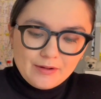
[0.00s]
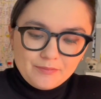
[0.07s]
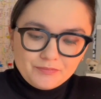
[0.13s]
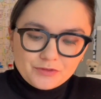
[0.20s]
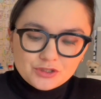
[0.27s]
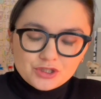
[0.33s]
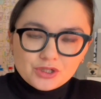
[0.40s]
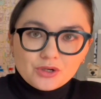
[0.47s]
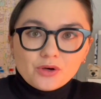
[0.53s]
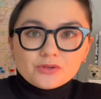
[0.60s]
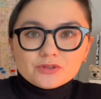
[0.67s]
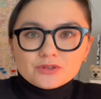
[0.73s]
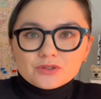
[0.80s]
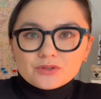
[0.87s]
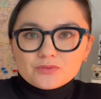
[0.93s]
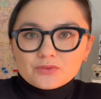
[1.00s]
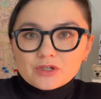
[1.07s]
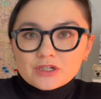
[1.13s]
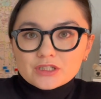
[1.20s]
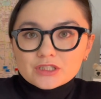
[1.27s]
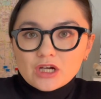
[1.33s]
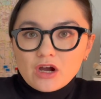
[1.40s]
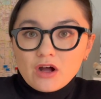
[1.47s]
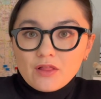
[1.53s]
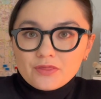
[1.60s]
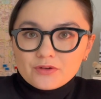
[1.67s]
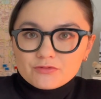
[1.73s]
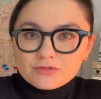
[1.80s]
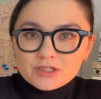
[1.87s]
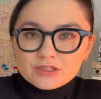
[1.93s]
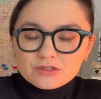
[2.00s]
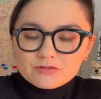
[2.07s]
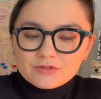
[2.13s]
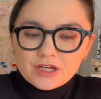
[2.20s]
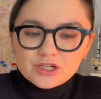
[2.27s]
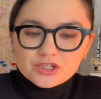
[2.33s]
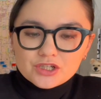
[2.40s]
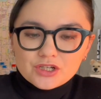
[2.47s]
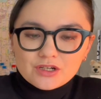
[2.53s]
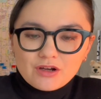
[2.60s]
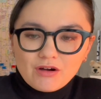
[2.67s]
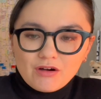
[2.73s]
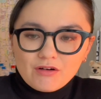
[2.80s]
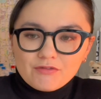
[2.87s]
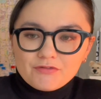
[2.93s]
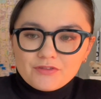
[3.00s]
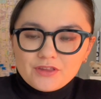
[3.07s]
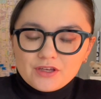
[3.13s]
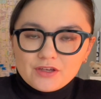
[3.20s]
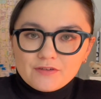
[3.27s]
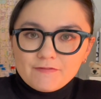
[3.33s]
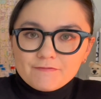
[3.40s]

She also worked on the restoration of the